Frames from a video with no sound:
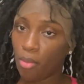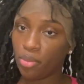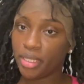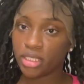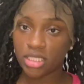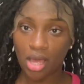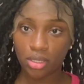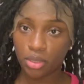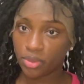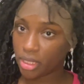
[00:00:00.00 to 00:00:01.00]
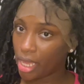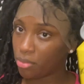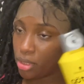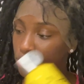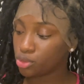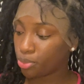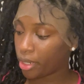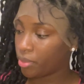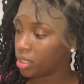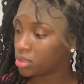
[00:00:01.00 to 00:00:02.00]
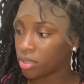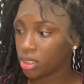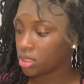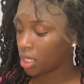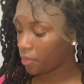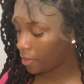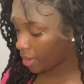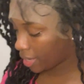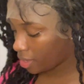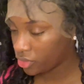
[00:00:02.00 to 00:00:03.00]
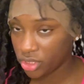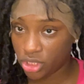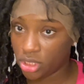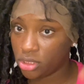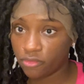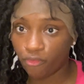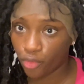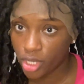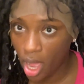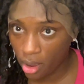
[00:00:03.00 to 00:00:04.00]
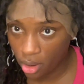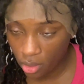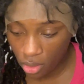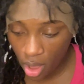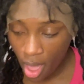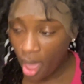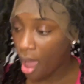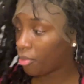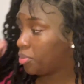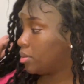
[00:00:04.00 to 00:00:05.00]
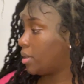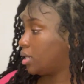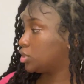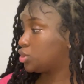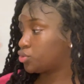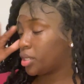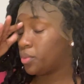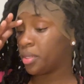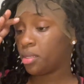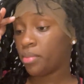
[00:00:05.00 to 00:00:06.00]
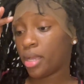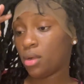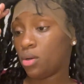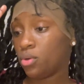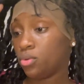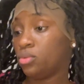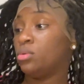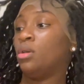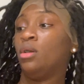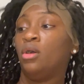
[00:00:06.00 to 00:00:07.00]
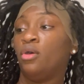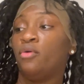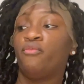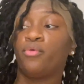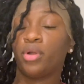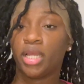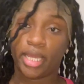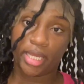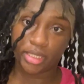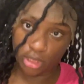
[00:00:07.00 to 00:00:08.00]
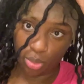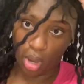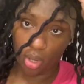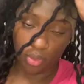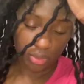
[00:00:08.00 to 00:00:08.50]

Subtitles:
gonna be installing it with the Got the Glue spray because I'm gonna take it right back out. This is just for y'all. I'm gonna put my straight wig back on for class tomorrow.